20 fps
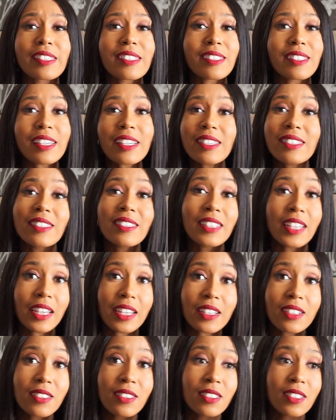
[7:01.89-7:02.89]
6
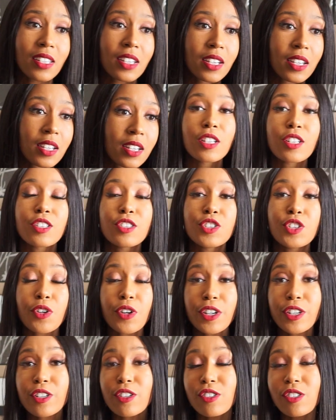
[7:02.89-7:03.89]
days
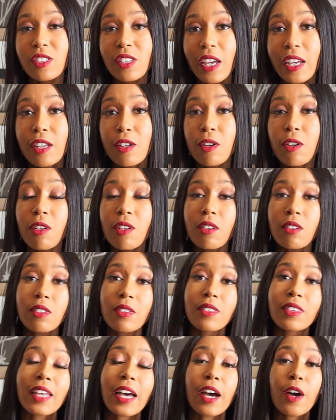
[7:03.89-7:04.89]
during your cycle
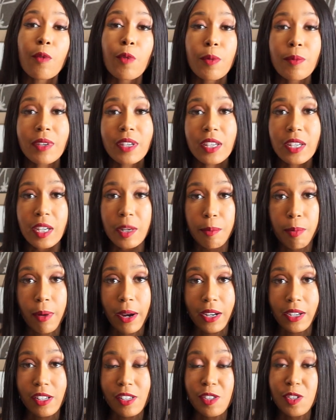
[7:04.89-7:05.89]
that a woman can get
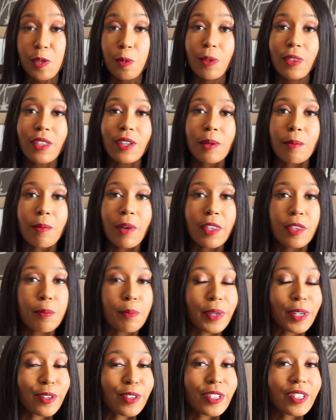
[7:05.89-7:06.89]
pregnant. So within a month
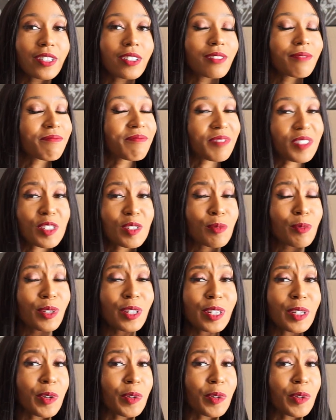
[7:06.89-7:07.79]
period, there's really